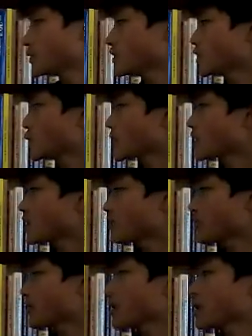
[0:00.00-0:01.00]
So we can
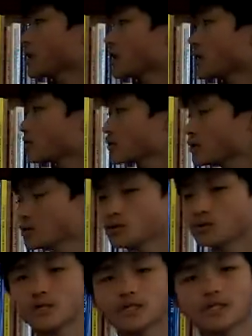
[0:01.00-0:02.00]
compare how
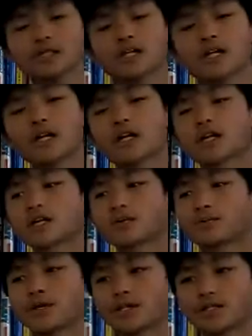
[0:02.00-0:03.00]
2D
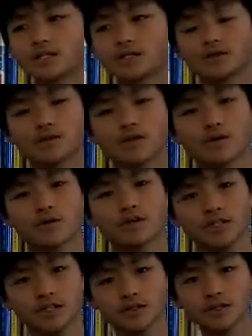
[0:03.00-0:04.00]
compares to
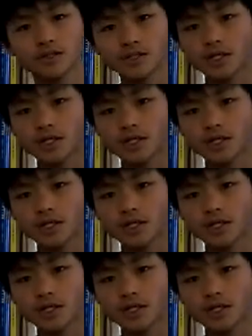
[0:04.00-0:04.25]
3D,